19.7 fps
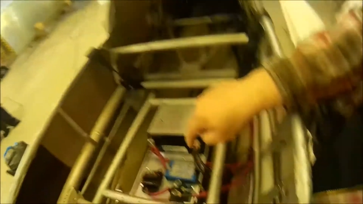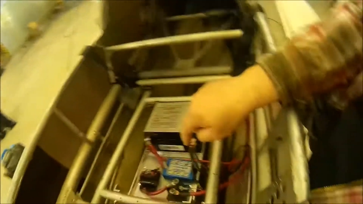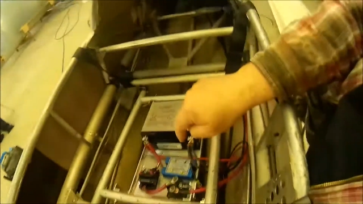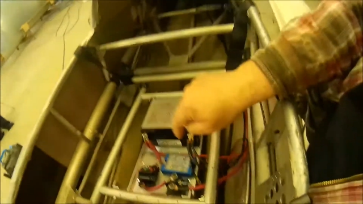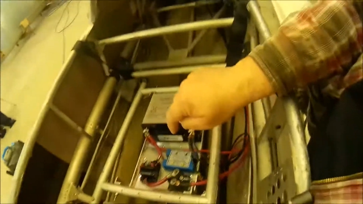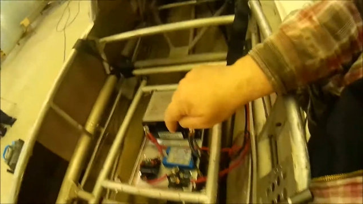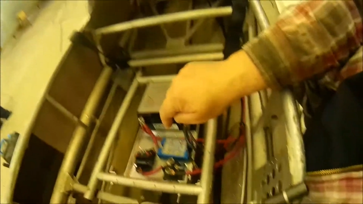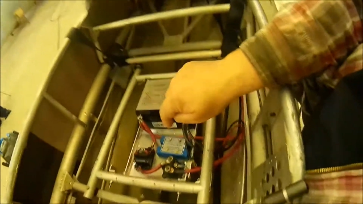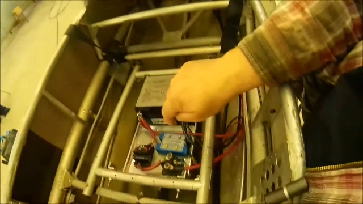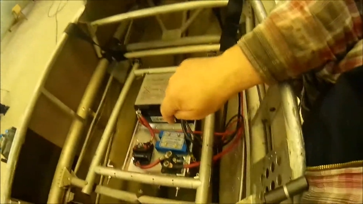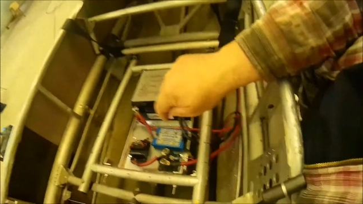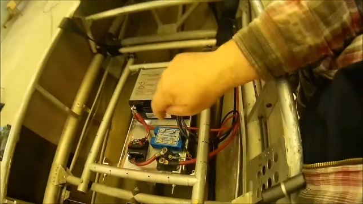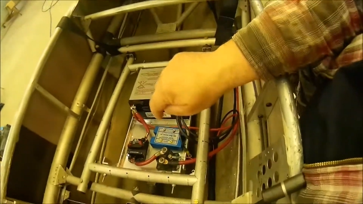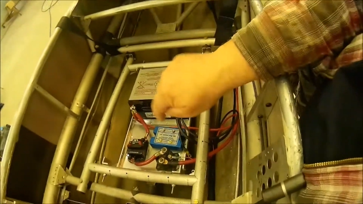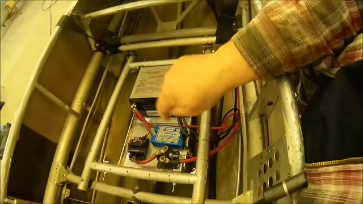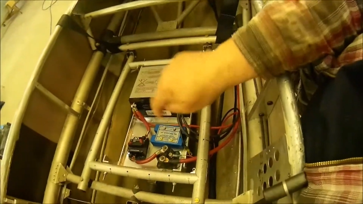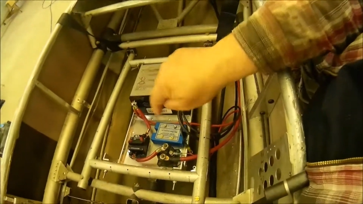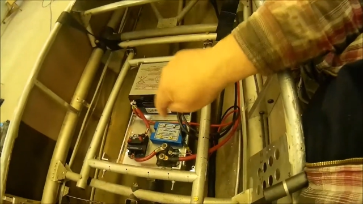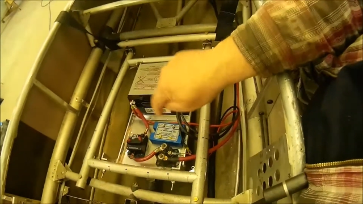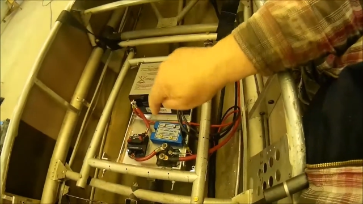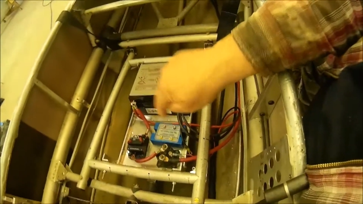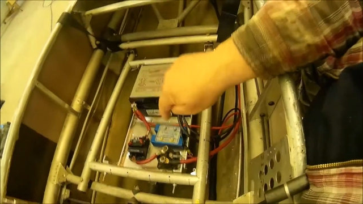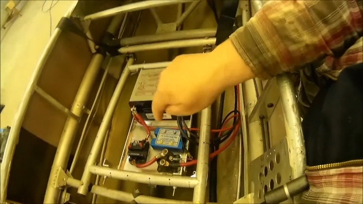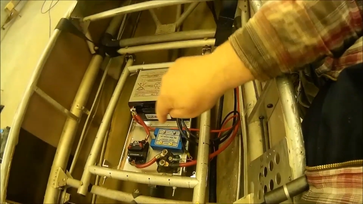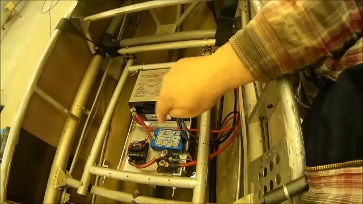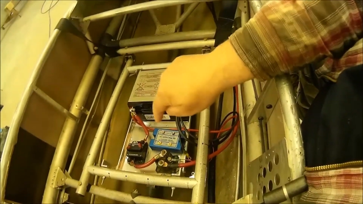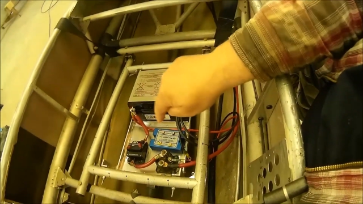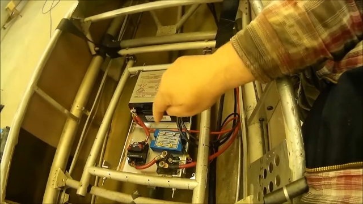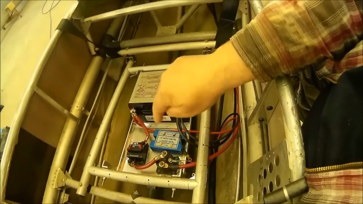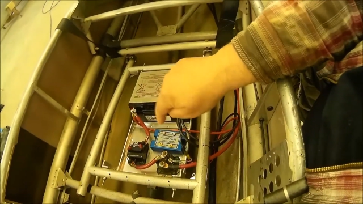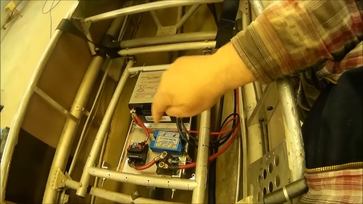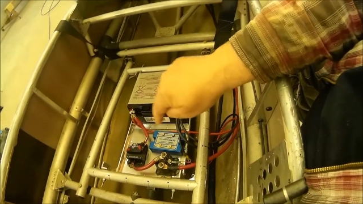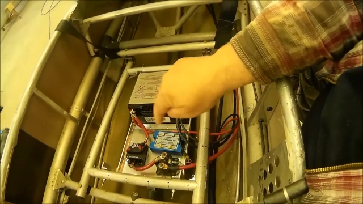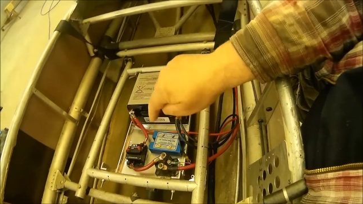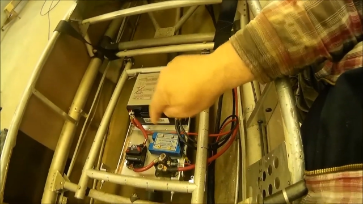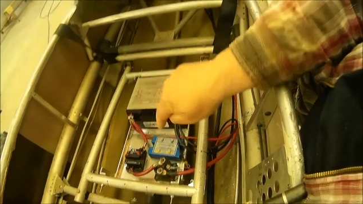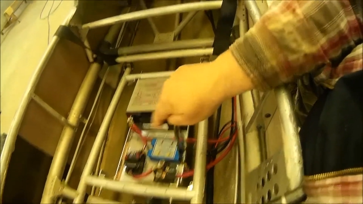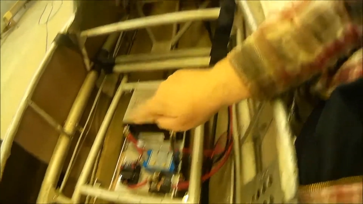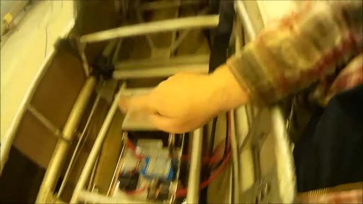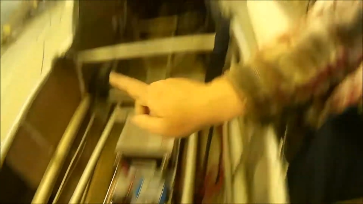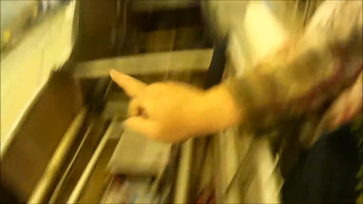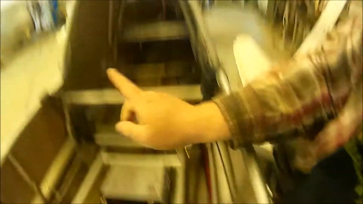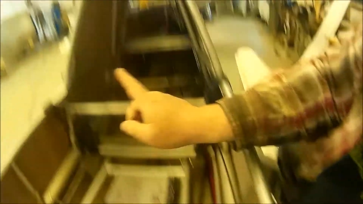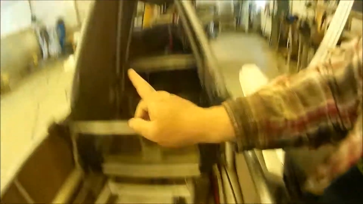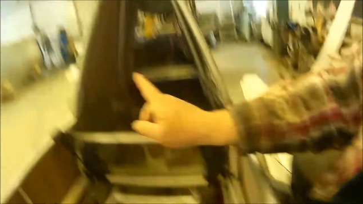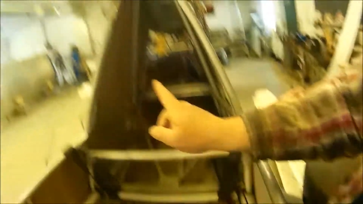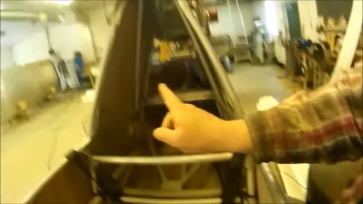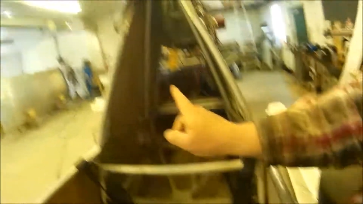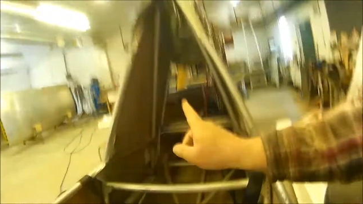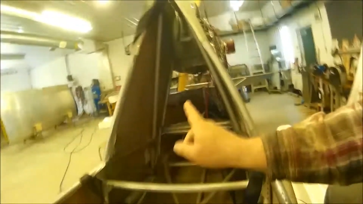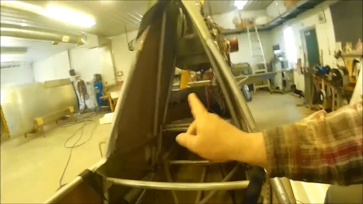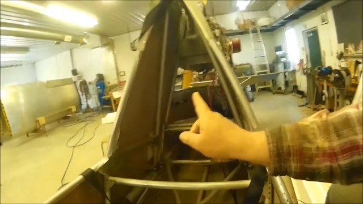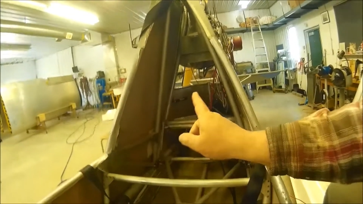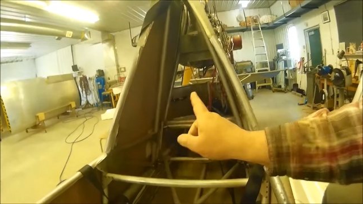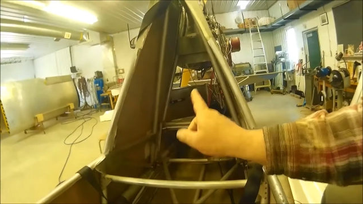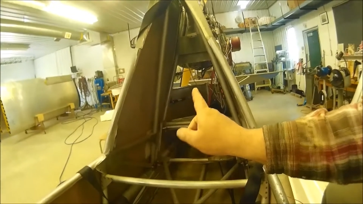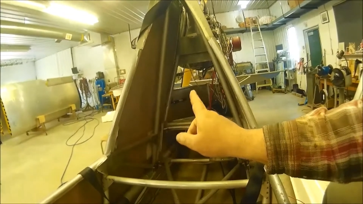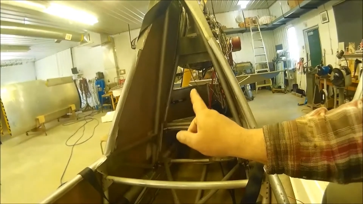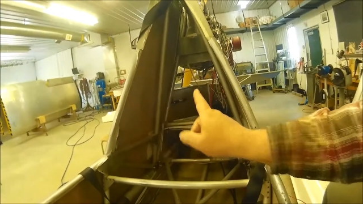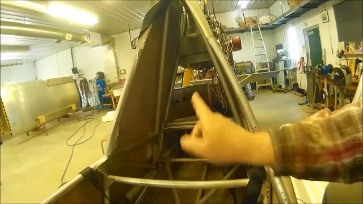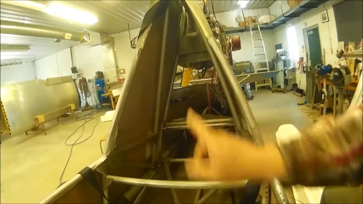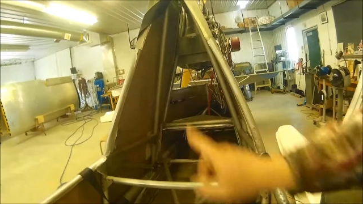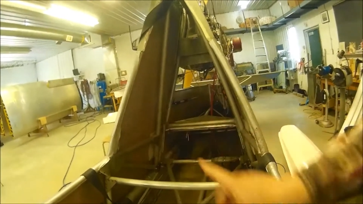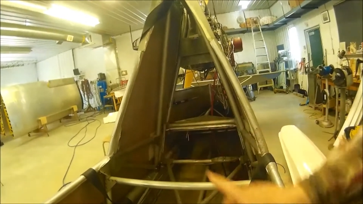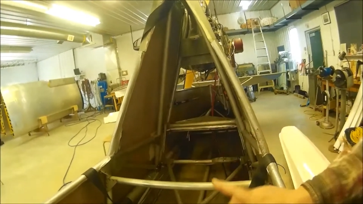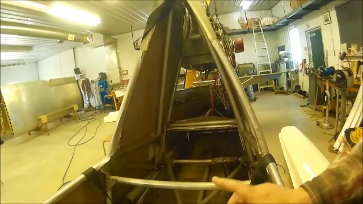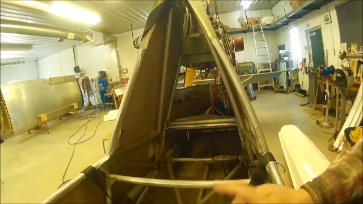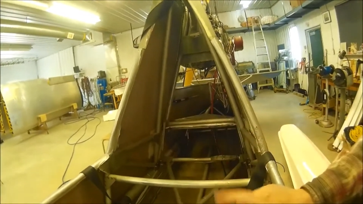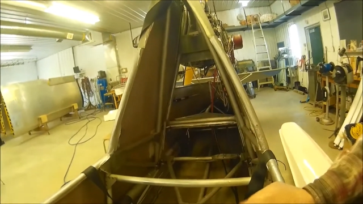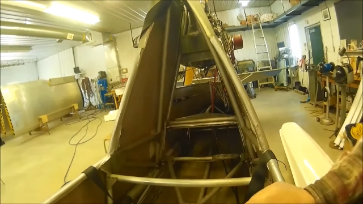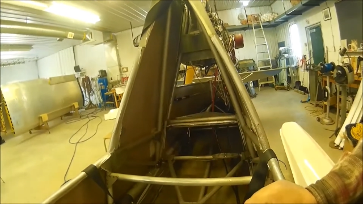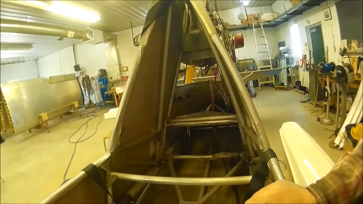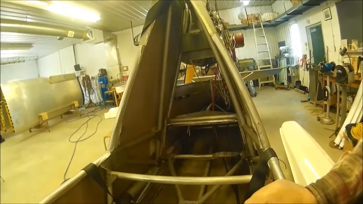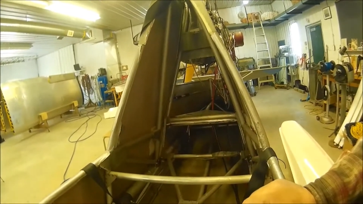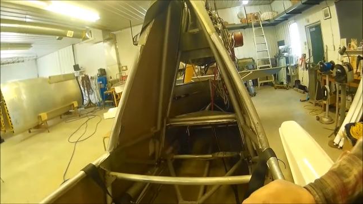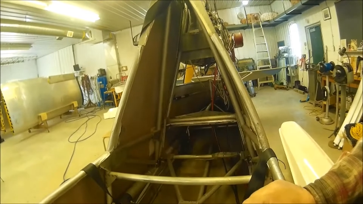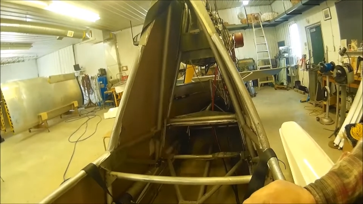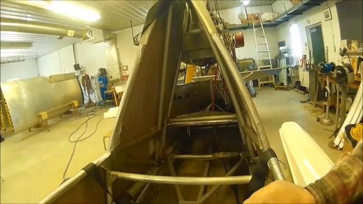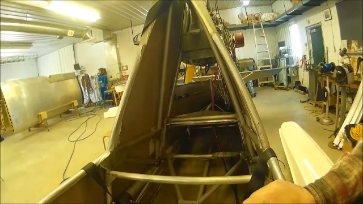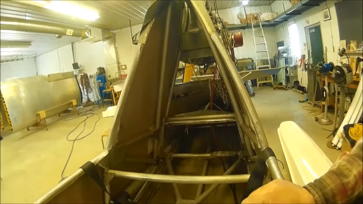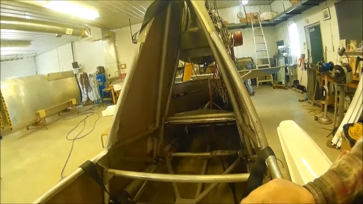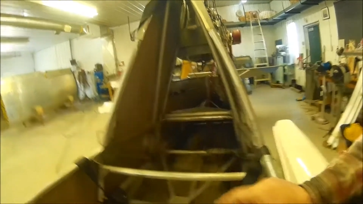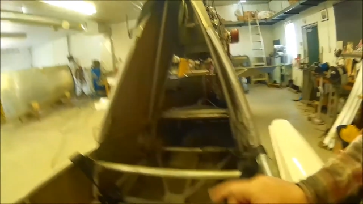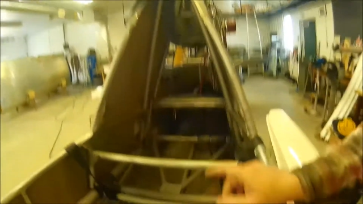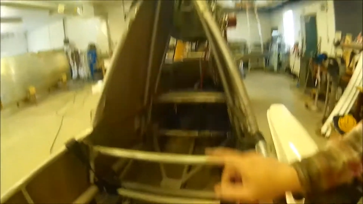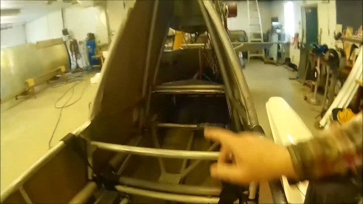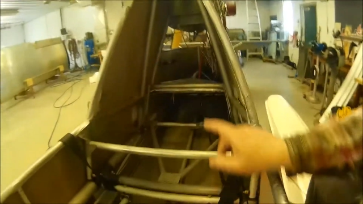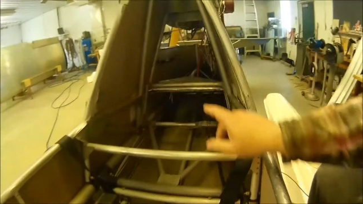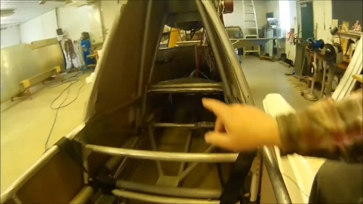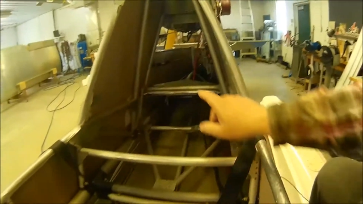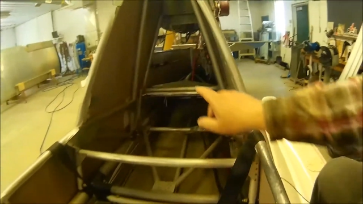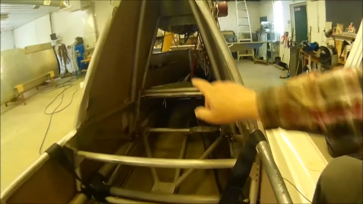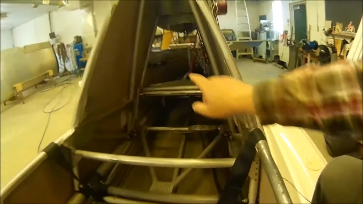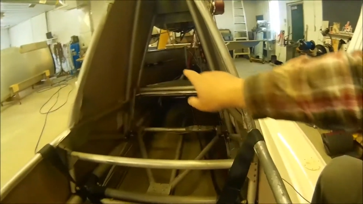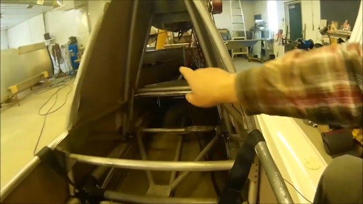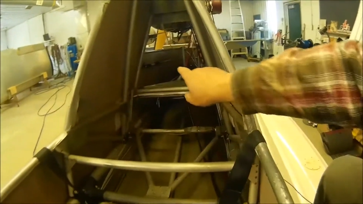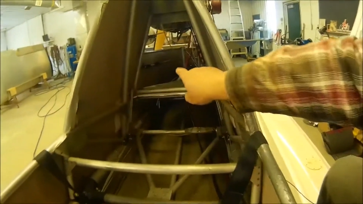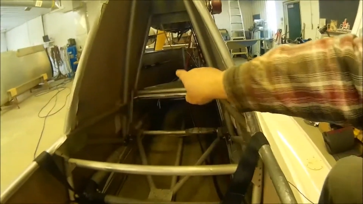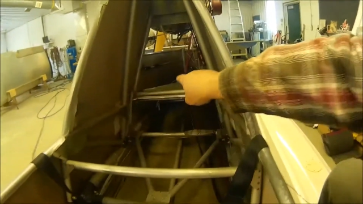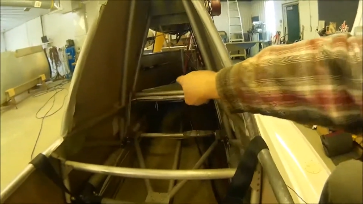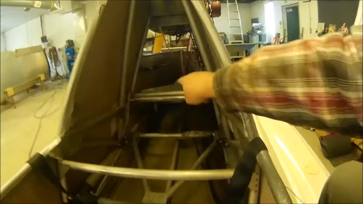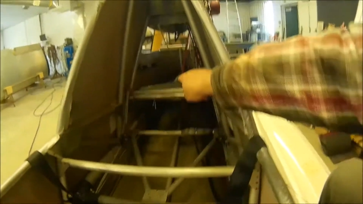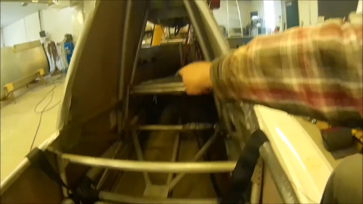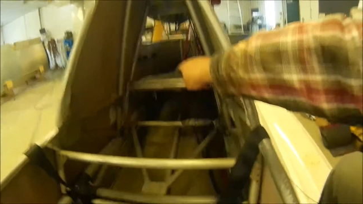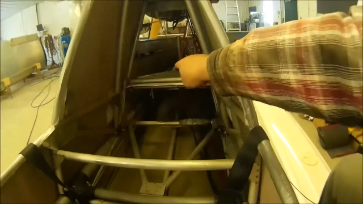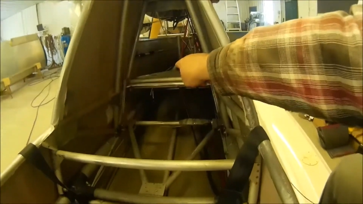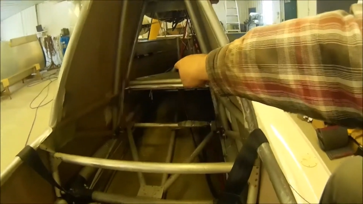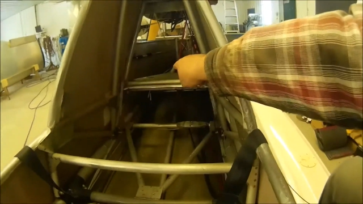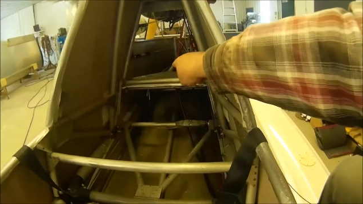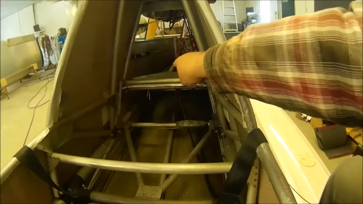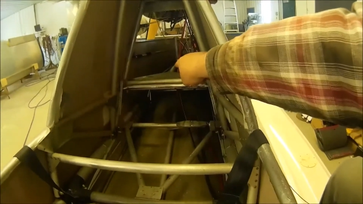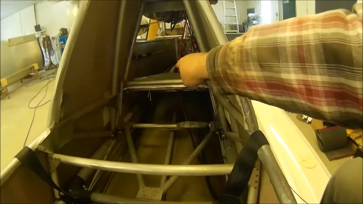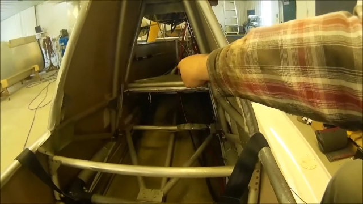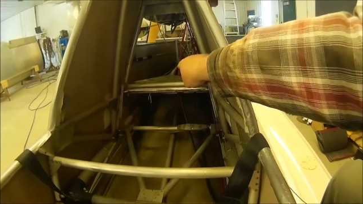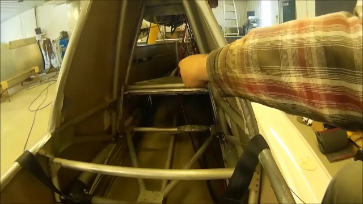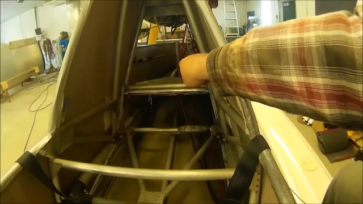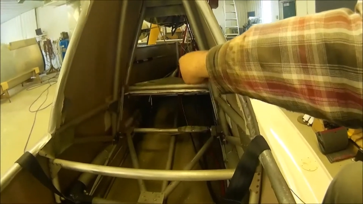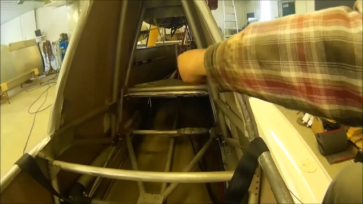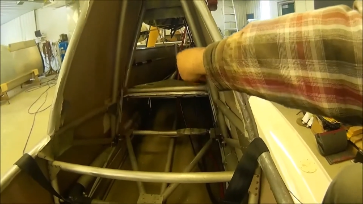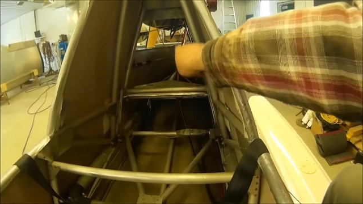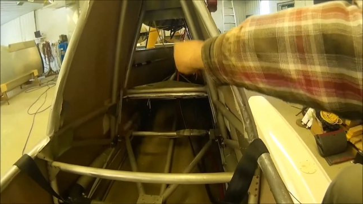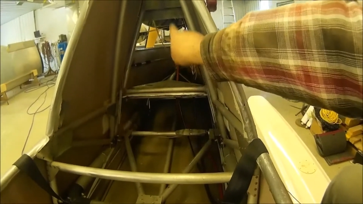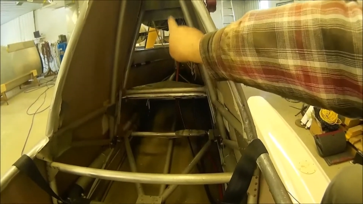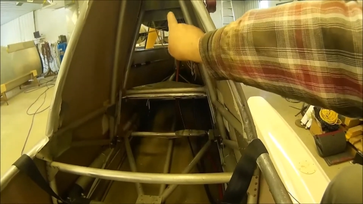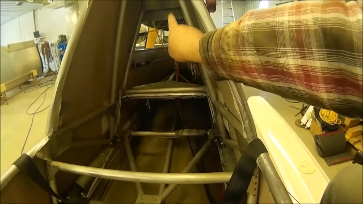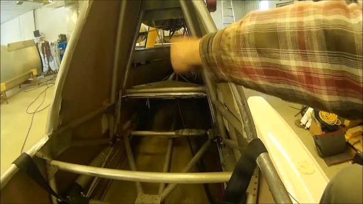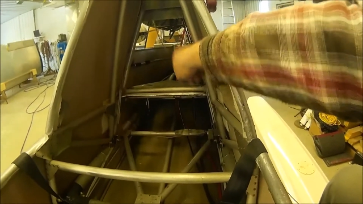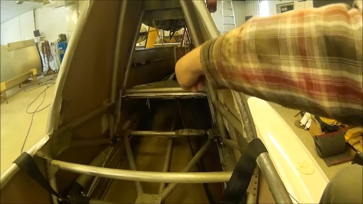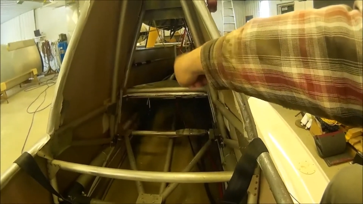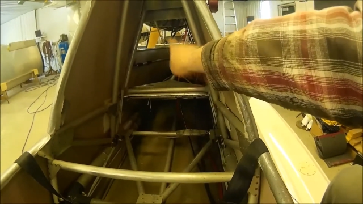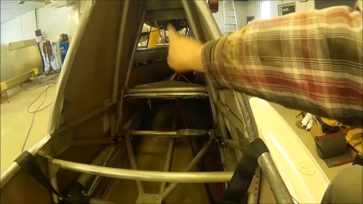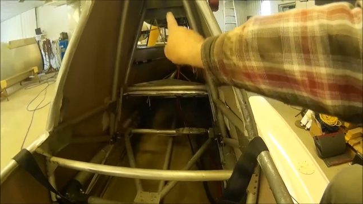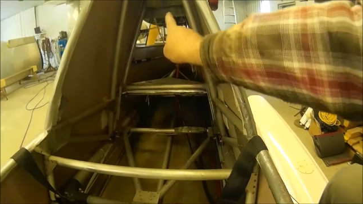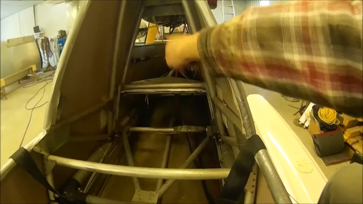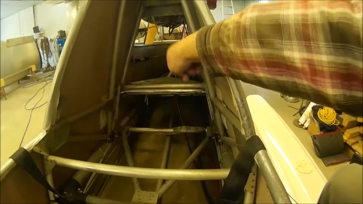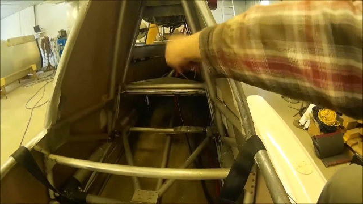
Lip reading: Nobody's mouth can be seen.